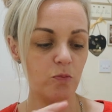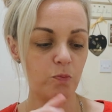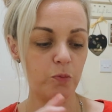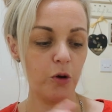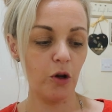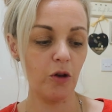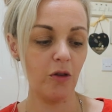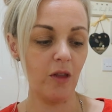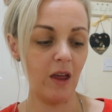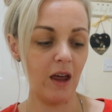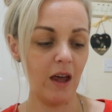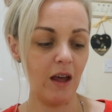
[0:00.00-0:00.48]

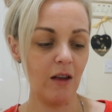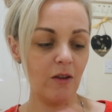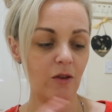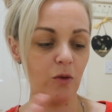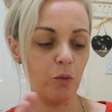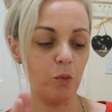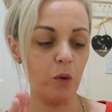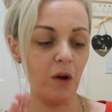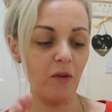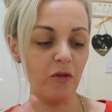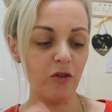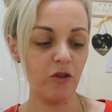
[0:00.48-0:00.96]
Put this
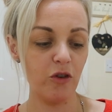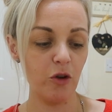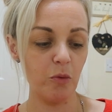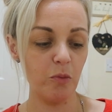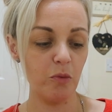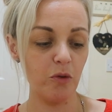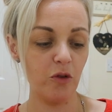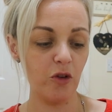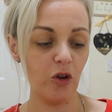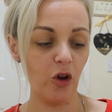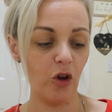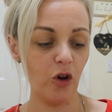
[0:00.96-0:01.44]
with
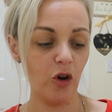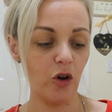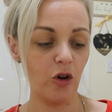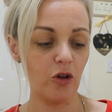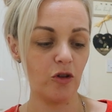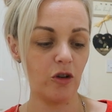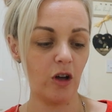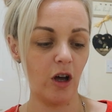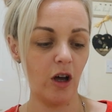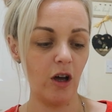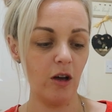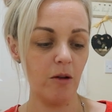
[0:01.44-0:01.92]
some
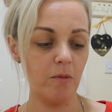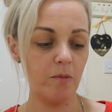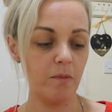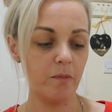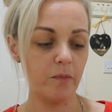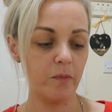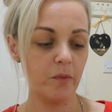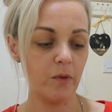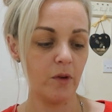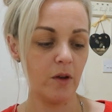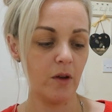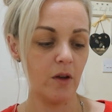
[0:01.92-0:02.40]
soda,
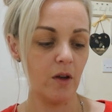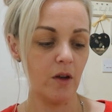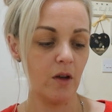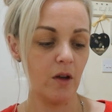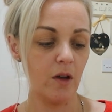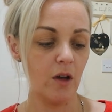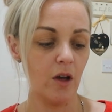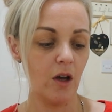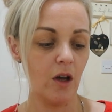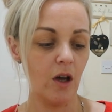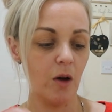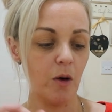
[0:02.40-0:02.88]

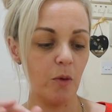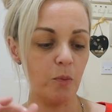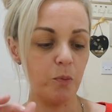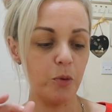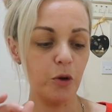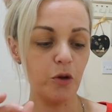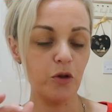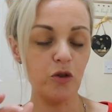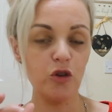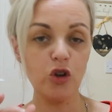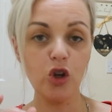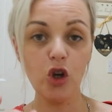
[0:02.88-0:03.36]

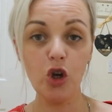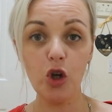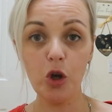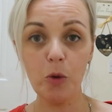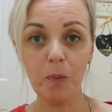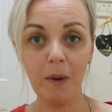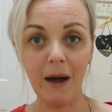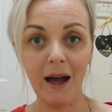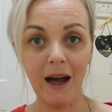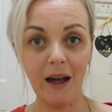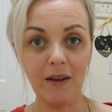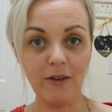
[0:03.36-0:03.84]
plus
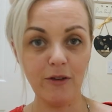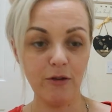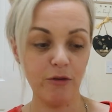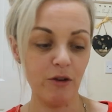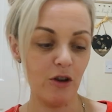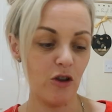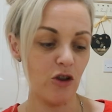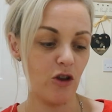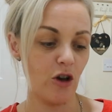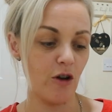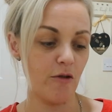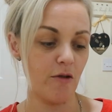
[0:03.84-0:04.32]
two parts of
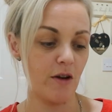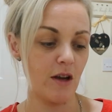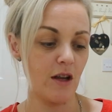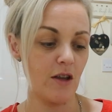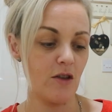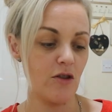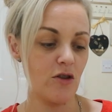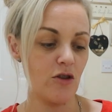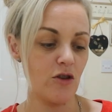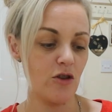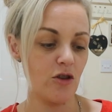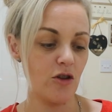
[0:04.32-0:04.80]
fresh
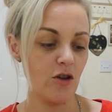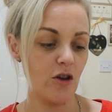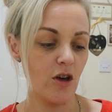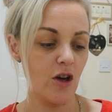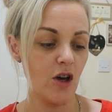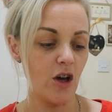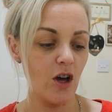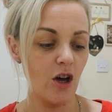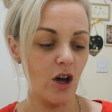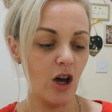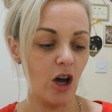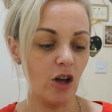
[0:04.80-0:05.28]
orange,
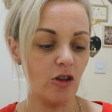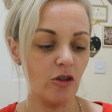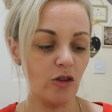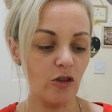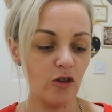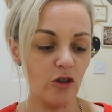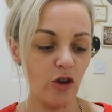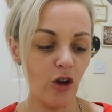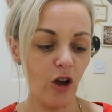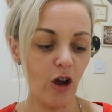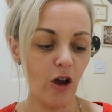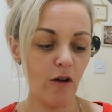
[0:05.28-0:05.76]
and
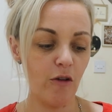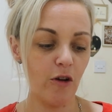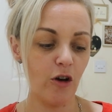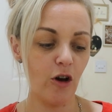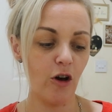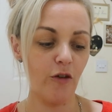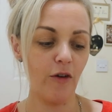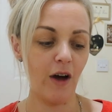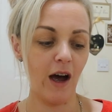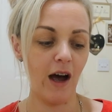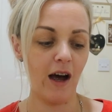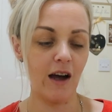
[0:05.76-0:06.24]
stir it
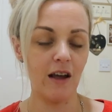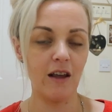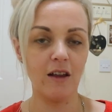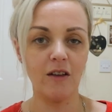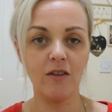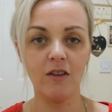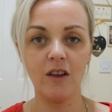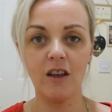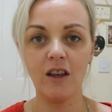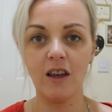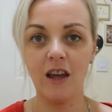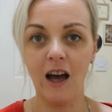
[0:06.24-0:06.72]
over
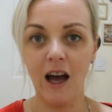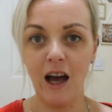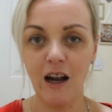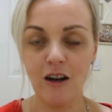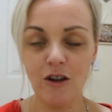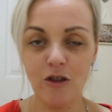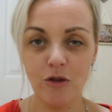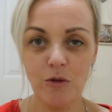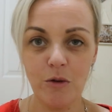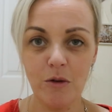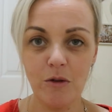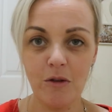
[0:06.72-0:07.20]
ice,
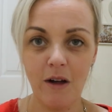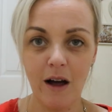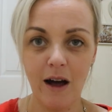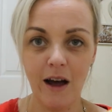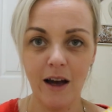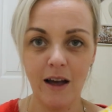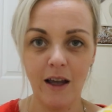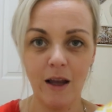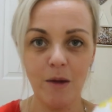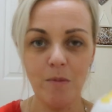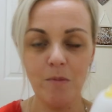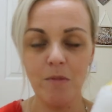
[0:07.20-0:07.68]
garnish your
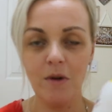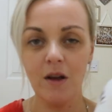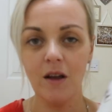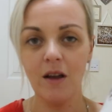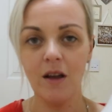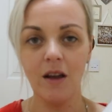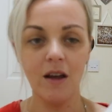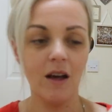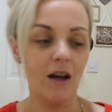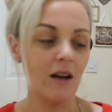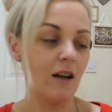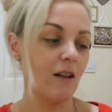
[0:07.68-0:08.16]
lime.
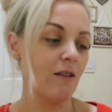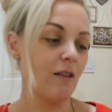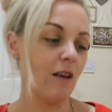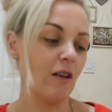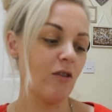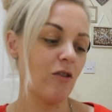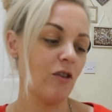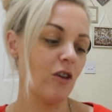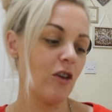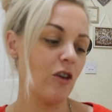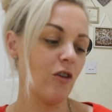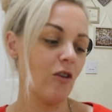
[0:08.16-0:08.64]
And it
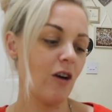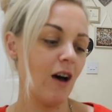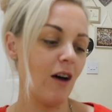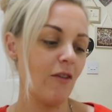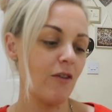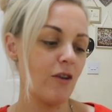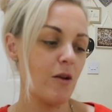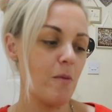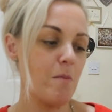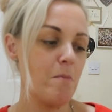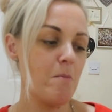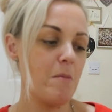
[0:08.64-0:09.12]
says that you'll
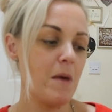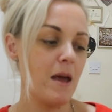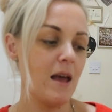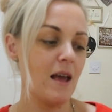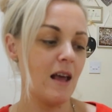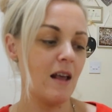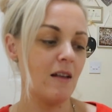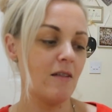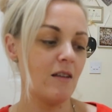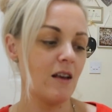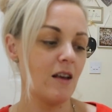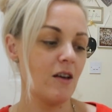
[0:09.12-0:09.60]
have an
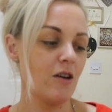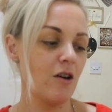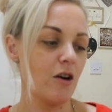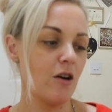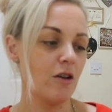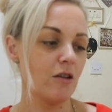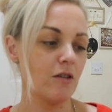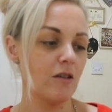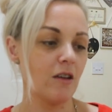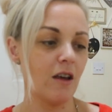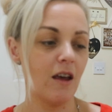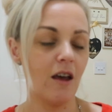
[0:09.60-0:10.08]
amazing
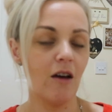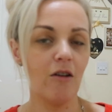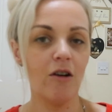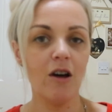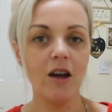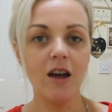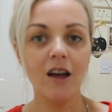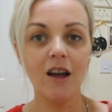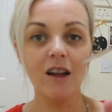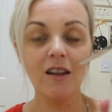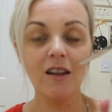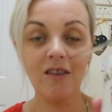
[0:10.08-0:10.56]
cocktail.
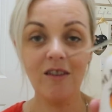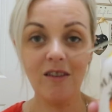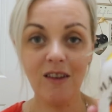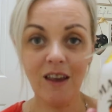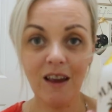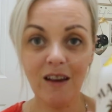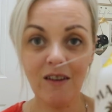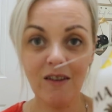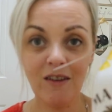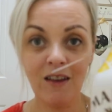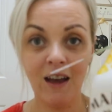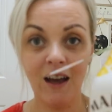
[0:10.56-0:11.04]

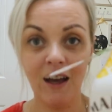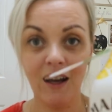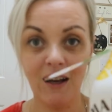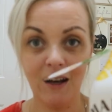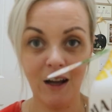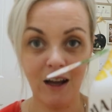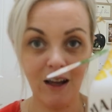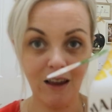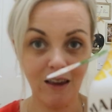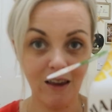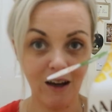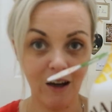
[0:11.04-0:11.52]

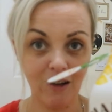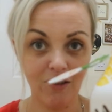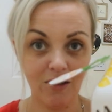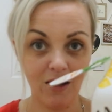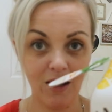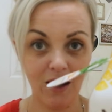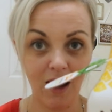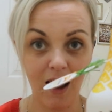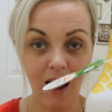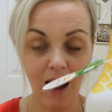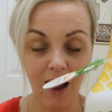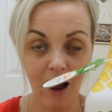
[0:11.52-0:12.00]
$6.99, guys.
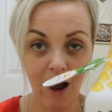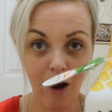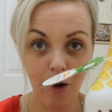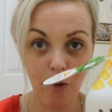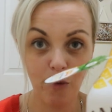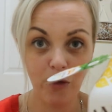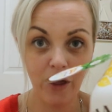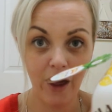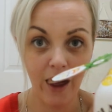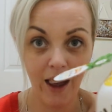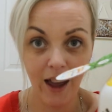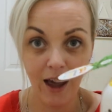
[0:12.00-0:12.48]
Like,
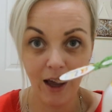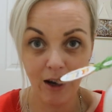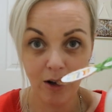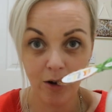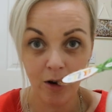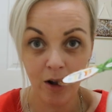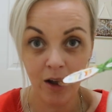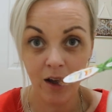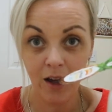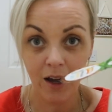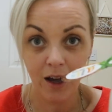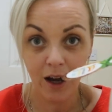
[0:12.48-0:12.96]
how the heck?
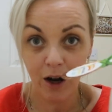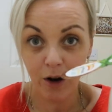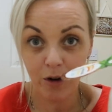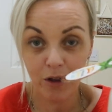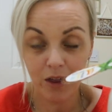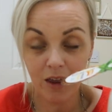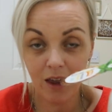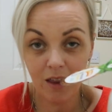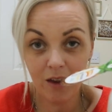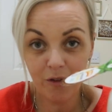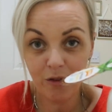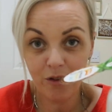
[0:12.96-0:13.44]
How can
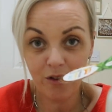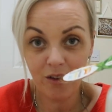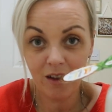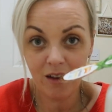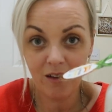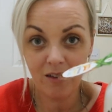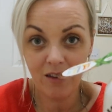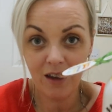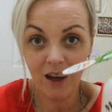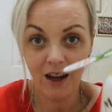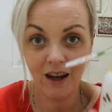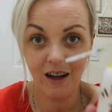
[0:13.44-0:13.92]
you get that for
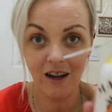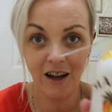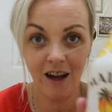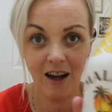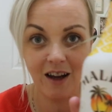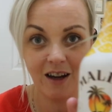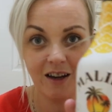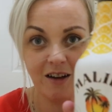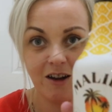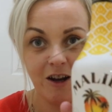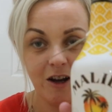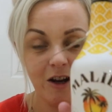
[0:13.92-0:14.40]

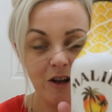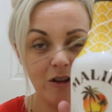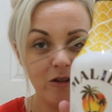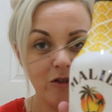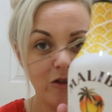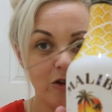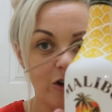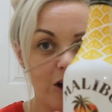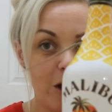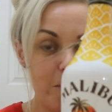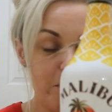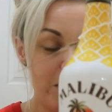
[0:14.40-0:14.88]
$6.99?
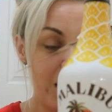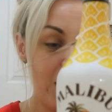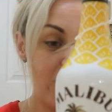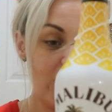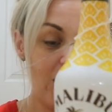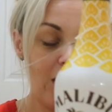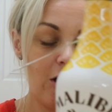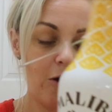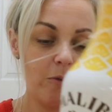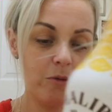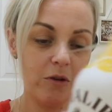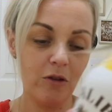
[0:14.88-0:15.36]
So I picked
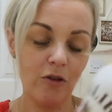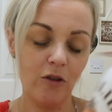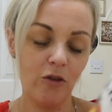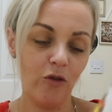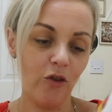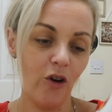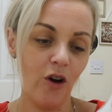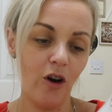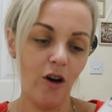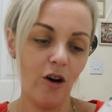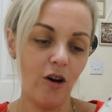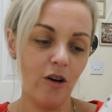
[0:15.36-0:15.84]
that up because I just
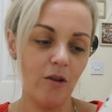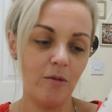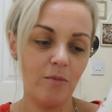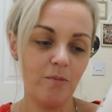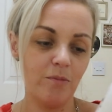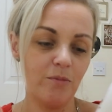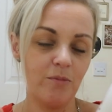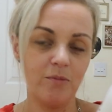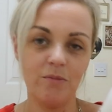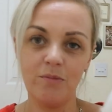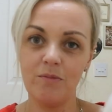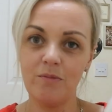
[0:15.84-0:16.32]

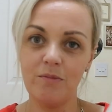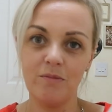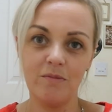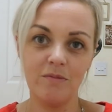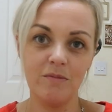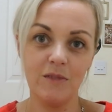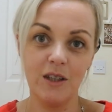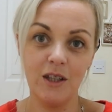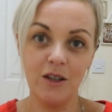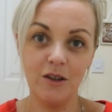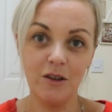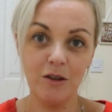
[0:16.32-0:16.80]
thought,
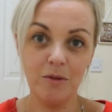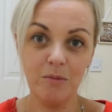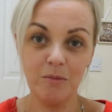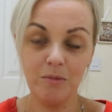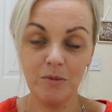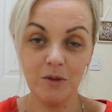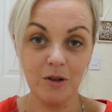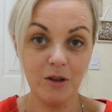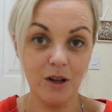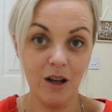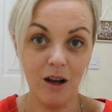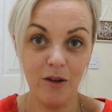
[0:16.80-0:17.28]
you know,
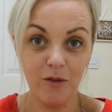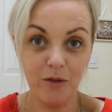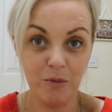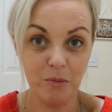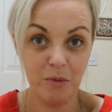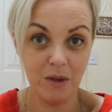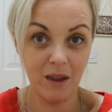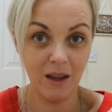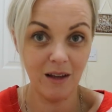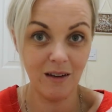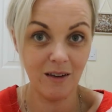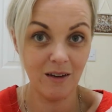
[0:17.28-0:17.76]
I'm going to have some
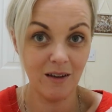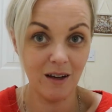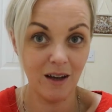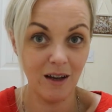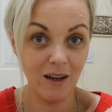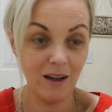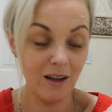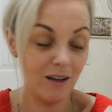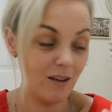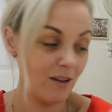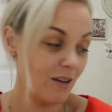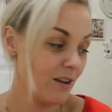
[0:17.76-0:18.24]
of that
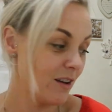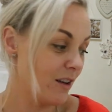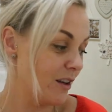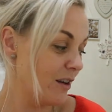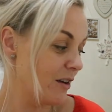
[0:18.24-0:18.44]
tonight.